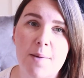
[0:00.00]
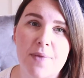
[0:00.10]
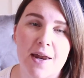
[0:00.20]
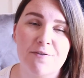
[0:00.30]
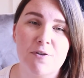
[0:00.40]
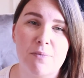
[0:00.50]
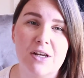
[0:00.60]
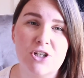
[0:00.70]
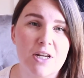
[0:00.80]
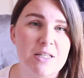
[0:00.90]
up that
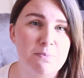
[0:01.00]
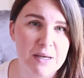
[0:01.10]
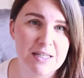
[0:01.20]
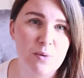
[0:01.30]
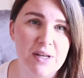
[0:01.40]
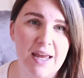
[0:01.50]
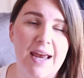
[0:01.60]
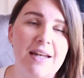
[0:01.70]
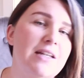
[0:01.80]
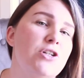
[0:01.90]
information as best we
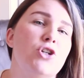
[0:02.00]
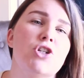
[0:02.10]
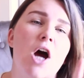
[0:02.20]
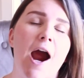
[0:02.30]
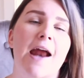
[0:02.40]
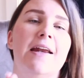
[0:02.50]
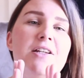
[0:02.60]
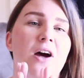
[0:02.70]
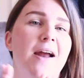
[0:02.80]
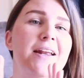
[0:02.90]
can into tiny
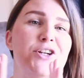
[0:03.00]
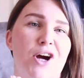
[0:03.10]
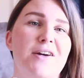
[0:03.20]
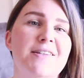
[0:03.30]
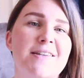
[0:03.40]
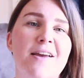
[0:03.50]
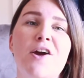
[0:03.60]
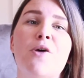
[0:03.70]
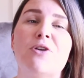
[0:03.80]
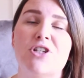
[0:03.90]
chunks,
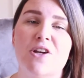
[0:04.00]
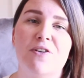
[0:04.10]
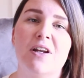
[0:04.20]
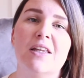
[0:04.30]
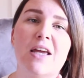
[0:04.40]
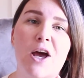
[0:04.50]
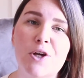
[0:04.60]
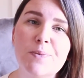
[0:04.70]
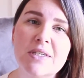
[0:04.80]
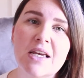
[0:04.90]
which definitely
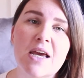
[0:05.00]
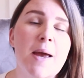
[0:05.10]
helps,